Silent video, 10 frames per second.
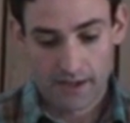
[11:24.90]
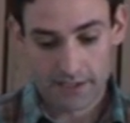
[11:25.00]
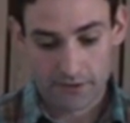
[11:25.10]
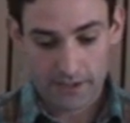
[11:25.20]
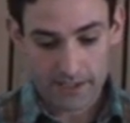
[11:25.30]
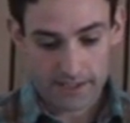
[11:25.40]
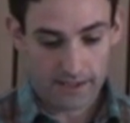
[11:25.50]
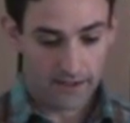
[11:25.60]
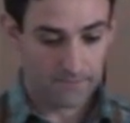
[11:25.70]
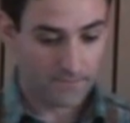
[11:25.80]
And so this
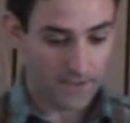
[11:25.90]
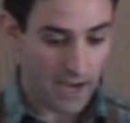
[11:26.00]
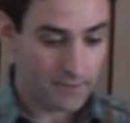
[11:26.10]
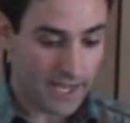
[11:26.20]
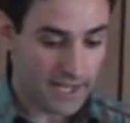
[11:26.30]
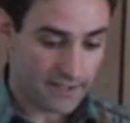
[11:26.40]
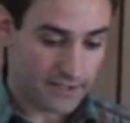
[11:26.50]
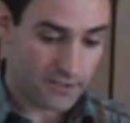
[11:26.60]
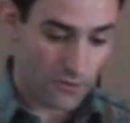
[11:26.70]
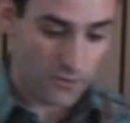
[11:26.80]
updating
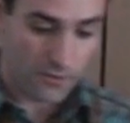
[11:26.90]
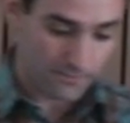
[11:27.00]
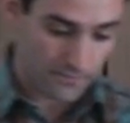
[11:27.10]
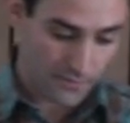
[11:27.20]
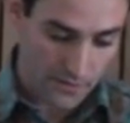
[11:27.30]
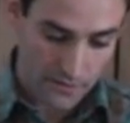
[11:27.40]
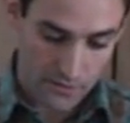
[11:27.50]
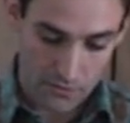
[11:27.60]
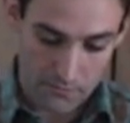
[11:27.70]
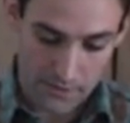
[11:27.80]
is going
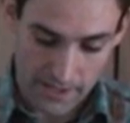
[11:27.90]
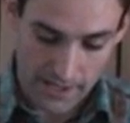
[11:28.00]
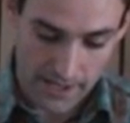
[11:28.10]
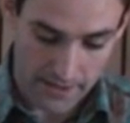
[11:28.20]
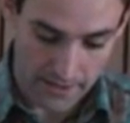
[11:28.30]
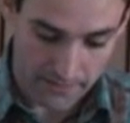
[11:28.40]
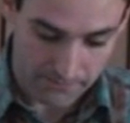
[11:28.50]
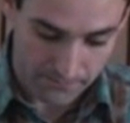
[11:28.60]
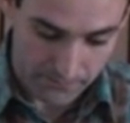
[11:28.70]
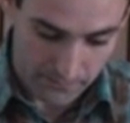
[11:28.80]
to be a
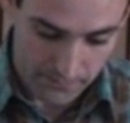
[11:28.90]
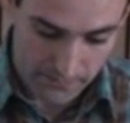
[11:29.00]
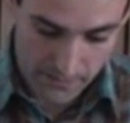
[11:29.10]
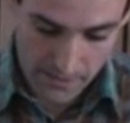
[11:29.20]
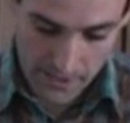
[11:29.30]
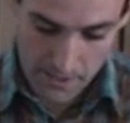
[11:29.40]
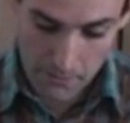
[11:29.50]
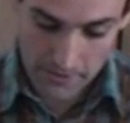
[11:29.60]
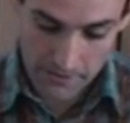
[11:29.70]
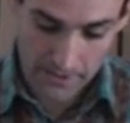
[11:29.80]

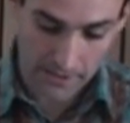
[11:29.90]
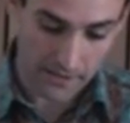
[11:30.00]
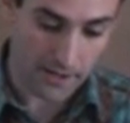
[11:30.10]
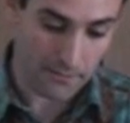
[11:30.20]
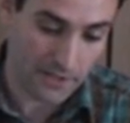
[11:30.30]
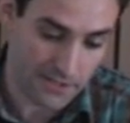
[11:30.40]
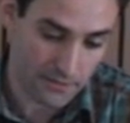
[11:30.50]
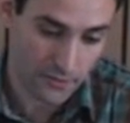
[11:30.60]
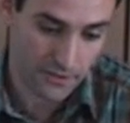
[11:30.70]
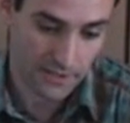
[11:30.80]
bottleneck, a
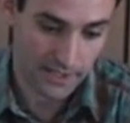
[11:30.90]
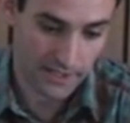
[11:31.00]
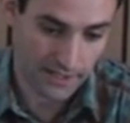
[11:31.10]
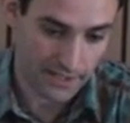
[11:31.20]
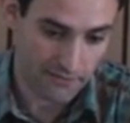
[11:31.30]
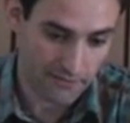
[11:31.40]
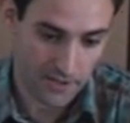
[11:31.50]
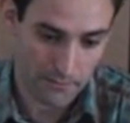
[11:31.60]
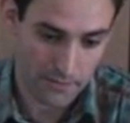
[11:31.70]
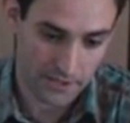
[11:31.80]
computational bottleneck, and I will
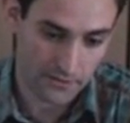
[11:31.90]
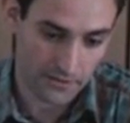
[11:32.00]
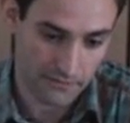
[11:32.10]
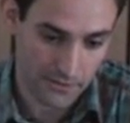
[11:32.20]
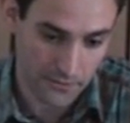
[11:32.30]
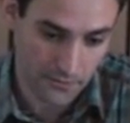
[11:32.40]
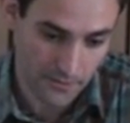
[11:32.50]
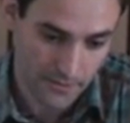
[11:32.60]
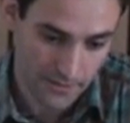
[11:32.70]
come back to it in a few